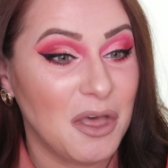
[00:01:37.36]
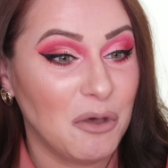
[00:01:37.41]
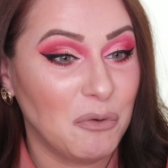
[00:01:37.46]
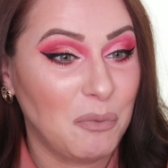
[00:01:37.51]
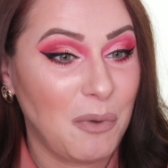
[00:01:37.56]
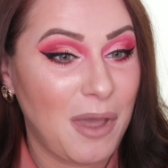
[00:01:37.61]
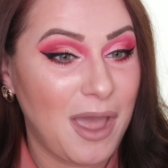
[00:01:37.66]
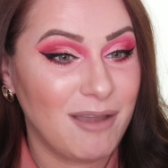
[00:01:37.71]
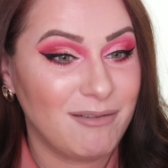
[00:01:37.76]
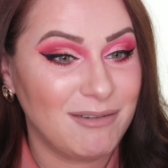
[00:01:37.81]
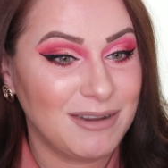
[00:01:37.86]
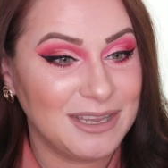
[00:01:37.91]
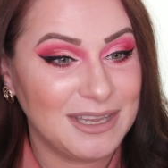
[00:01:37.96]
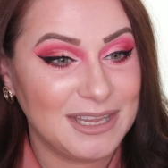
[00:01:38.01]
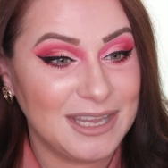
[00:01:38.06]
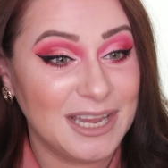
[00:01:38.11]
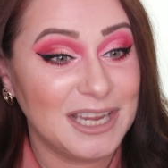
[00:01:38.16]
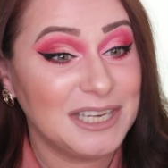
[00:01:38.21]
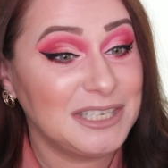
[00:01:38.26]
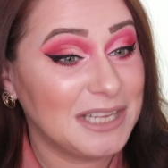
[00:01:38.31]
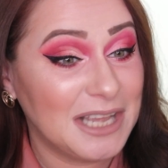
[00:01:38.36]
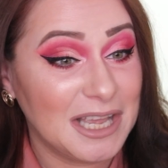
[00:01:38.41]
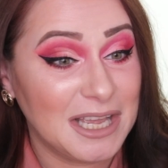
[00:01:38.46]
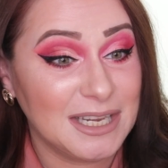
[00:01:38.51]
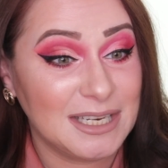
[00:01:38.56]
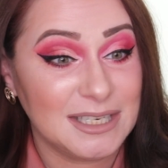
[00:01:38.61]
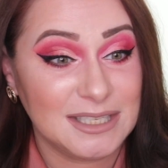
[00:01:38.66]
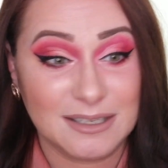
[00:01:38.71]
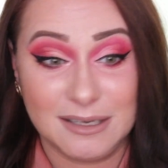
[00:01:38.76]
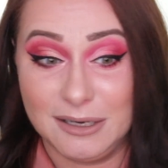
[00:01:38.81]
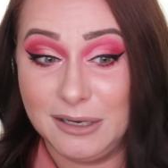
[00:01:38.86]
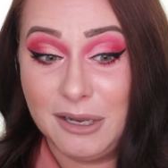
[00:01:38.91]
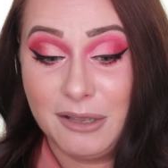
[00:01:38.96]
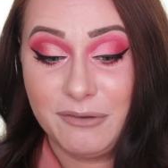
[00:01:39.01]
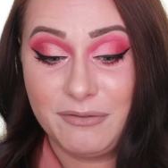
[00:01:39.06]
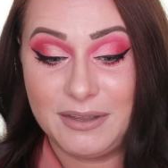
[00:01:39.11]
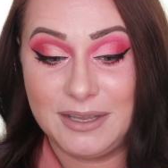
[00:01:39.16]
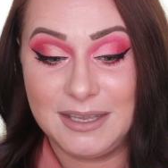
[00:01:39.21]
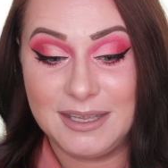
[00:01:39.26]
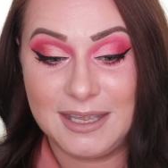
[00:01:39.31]
wearing it and
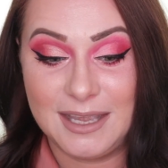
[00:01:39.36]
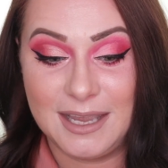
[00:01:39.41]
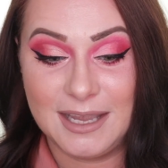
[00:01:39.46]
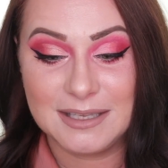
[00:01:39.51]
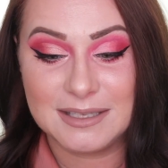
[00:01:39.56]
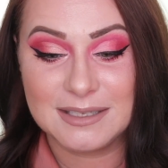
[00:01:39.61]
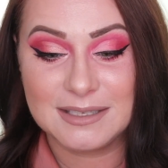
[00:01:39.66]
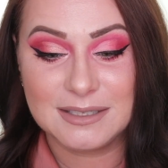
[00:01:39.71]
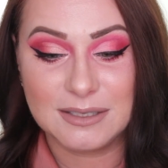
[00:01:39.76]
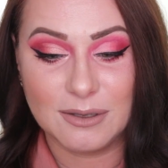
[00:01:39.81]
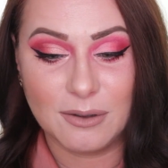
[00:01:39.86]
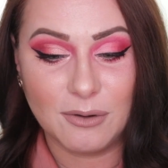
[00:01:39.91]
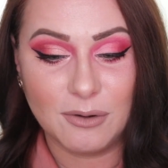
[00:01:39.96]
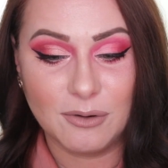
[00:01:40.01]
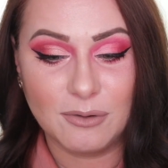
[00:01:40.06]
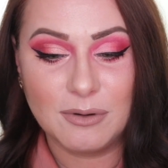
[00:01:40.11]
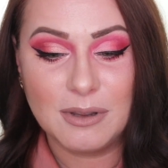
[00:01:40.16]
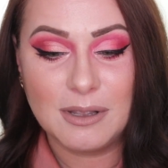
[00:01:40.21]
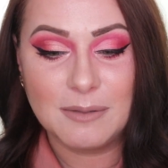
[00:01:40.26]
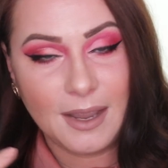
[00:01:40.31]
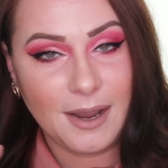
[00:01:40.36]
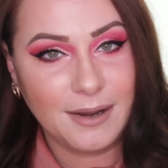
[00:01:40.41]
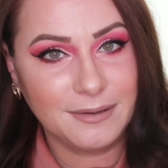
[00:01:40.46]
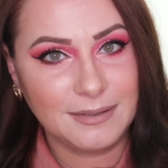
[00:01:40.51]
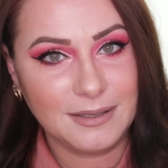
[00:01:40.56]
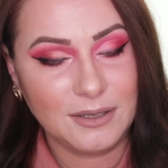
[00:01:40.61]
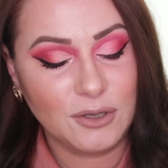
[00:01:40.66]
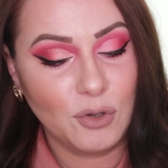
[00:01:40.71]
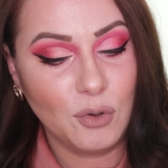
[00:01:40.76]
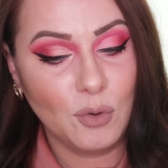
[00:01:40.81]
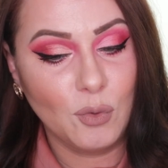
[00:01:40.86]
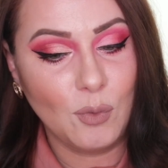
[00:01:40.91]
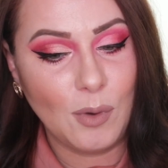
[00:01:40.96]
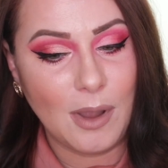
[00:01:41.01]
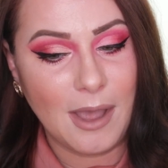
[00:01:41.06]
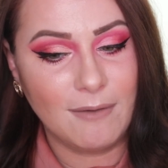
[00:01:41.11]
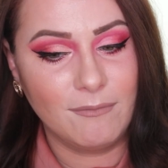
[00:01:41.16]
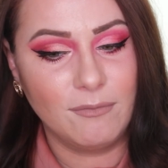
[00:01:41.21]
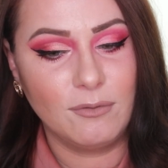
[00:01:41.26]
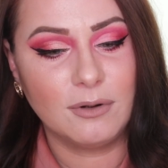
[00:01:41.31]
loving it. So I think
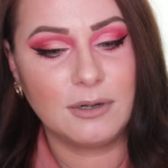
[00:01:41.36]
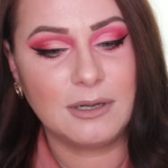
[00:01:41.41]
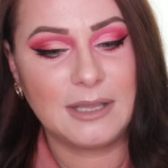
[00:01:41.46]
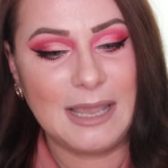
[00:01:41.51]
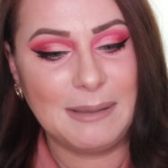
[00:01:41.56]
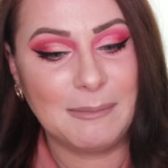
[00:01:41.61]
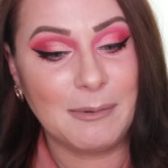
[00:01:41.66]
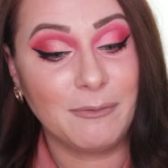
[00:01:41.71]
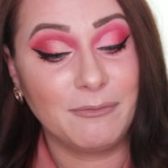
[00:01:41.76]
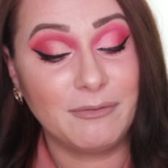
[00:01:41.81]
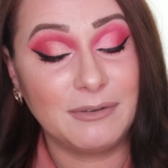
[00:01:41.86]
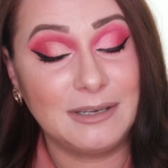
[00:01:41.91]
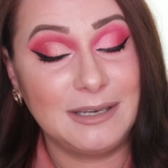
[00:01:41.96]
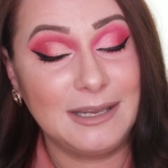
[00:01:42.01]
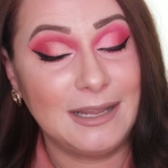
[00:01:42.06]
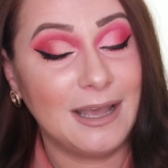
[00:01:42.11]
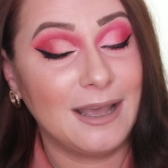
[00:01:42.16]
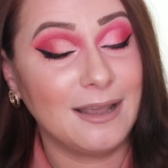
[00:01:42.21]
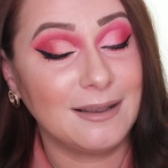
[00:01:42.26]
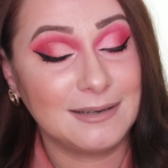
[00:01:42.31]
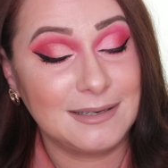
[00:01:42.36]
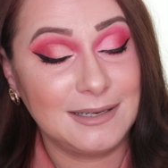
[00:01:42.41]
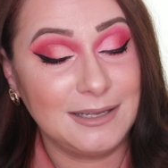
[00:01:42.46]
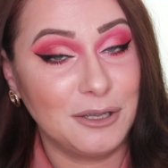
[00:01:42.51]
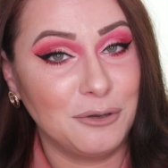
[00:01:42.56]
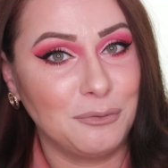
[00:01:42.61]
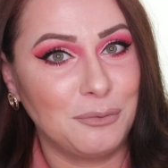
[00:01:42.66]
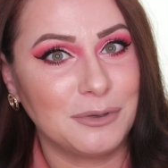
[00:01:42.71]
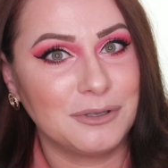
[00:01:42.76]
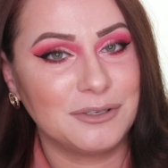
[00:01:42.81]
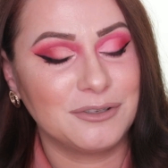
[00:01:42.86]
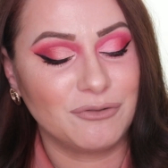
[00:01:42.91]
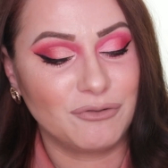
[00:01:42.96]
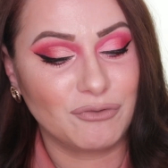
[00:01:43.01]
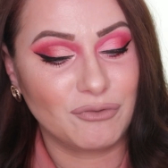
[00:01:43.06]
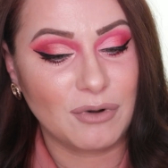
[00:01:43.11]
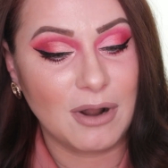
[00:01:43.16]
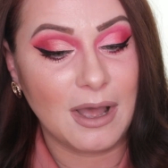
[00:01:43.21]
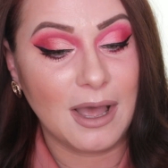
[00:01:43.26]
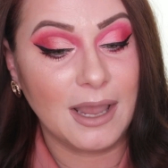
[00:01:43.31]
whoever came up with the idea was
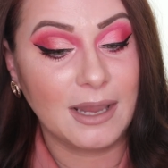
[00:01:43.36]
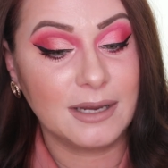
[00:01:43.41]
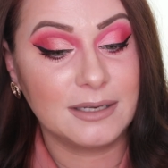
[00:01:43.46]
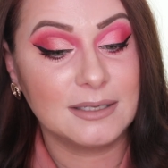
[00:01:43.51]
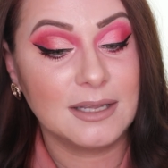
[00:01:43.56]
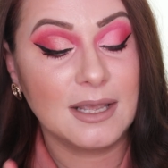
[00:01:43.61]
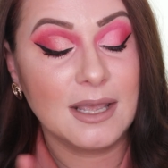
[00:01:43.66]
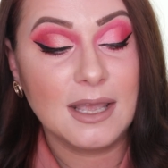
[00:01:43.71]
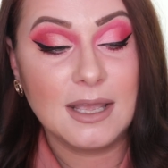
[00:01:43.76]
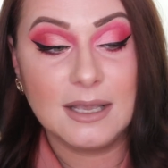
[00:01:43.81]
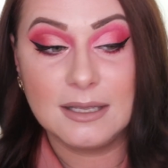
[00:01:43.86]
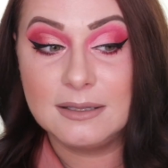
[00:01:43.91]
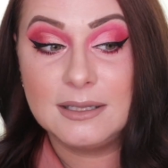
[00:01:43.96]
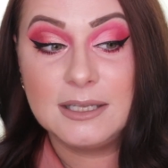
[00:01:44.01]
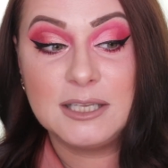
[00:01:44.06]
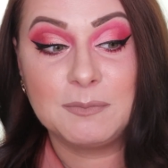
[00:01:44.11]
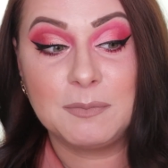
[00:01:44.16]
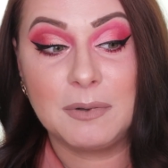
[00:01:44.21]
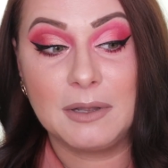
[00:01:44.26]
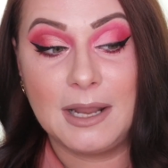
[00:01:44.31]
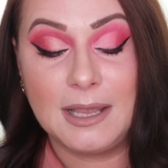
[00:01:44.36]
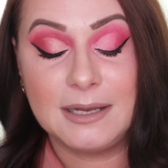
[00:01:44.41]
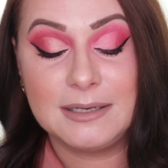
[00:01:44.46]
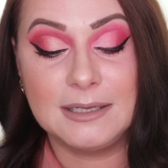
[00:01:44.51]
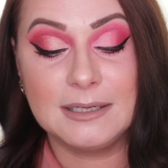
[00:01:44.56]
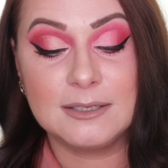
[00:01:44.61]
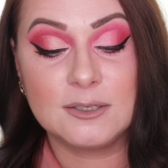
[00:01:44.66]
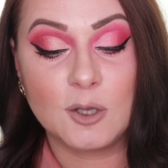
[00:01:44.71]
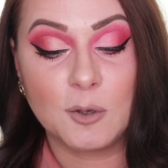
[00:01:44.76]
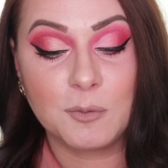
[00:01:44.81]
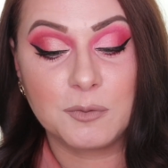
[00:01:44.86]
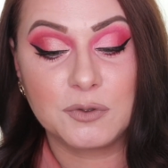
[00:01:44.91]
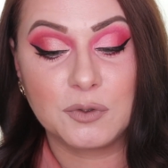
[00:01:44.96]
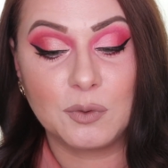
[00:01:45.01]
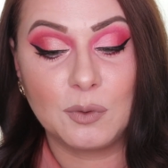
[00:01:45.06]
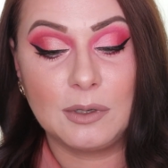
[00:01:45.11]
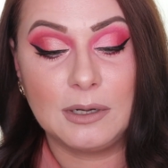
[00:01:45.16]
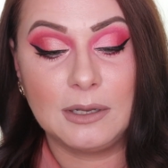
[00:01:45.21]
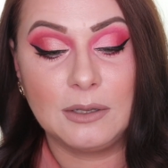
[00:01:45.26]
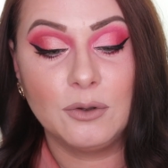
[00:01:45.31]
right. This palette is
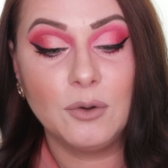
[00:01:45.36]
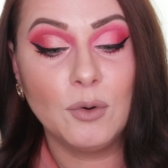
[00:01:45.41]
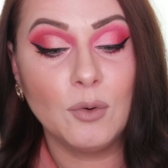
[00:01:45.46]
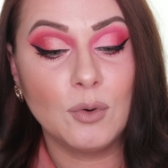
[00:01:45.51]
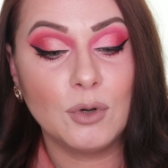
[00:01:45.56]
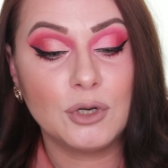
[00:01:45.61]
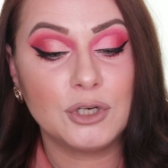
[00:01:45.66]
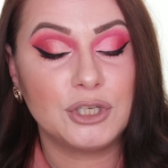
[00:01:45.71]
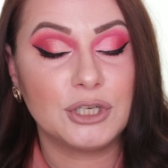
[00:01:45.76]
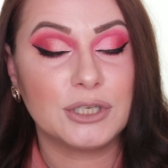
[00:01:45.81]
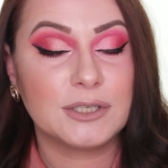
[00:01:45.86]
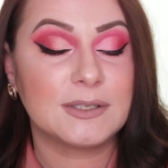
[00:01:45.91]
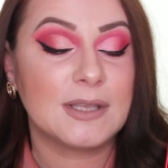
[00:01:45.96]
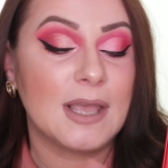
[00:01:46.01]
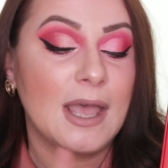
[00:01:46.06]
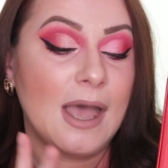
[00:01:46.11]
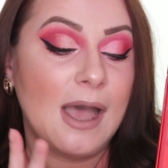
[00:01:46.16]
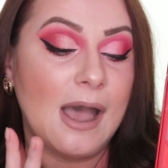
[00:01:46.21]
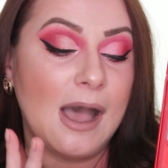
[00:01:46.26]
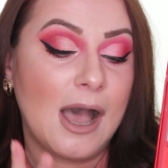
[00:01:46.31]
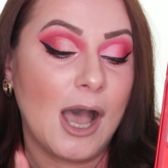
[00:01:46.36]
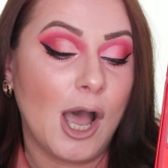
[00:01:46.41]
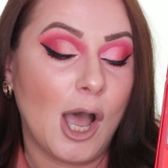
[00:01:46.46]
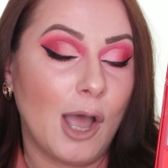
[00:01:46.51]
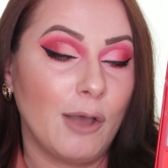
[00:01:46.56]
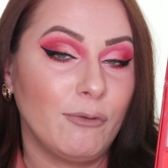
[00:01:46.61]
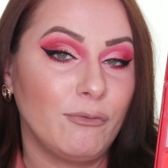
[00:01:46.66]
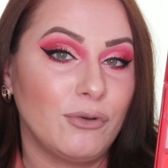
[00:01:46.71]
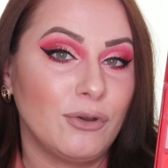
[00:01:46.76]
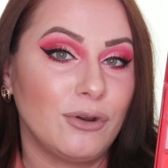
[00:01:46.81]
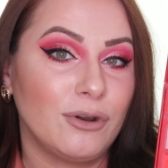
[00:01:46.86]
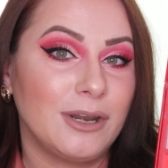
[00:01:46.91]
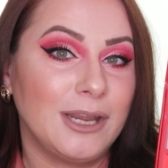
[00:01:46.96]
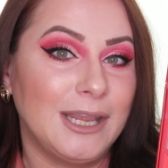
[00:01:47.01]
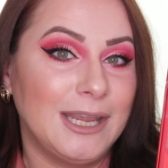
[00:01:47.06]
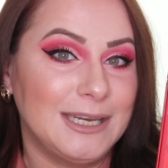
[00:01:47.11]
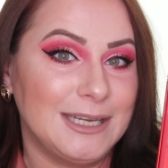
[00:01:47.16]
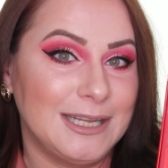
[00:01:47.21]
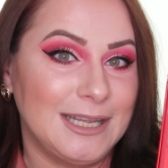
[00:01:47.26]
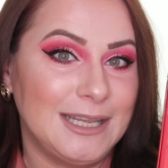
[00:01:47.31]
absolutely gorgeous. However,
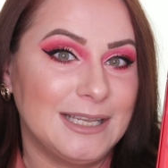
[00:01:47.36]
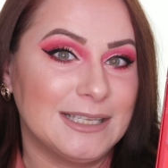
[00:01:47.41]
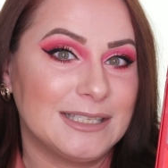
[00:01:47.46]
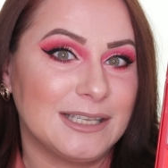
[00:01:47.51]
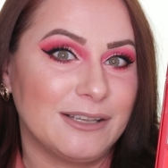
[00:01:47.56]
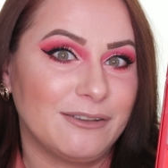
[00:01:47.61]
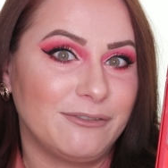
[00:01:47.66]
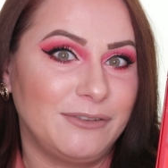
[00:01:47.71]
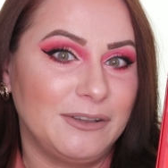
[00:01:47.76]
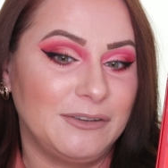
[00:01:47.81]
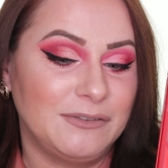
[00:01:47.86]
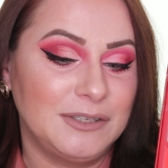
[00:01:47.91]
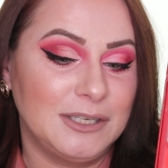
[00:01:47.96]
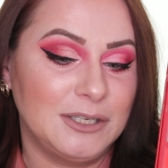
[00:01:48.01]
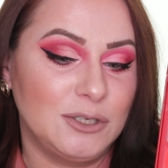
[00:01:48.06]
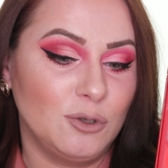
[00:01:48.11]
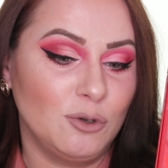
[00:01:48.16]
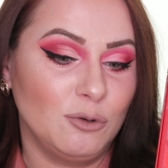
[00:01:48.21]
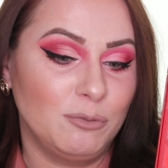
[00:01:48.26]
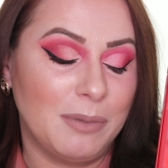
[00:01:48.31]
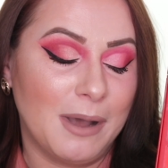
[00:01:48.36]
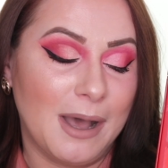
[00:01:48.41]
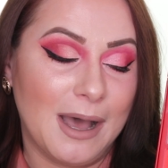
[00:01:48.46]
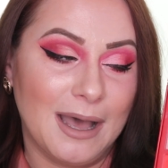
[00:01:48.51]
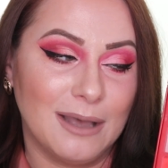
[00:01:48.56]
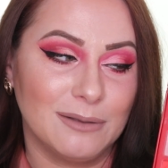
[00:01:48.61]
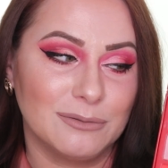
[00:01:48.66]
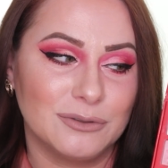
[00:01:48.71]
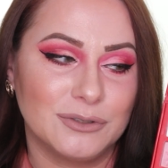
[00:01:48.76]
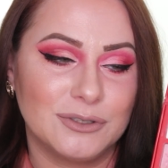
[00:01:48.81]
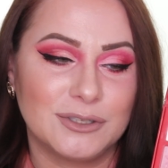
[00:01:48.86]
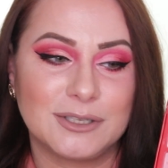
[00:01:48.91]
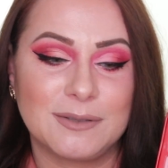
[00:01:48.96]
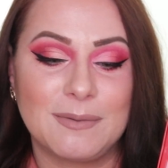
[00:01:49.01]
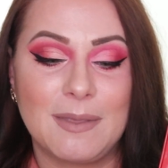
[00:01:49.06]
it is £52,